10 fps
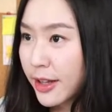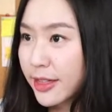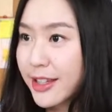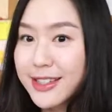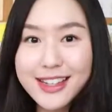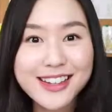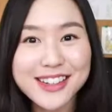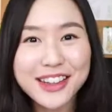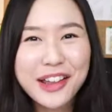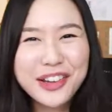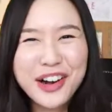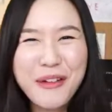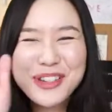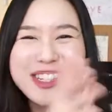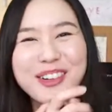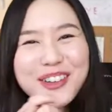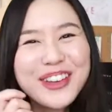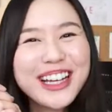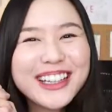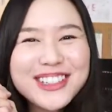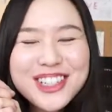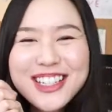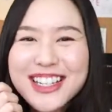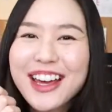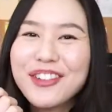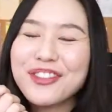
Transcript: This is another episode of English Chitchat.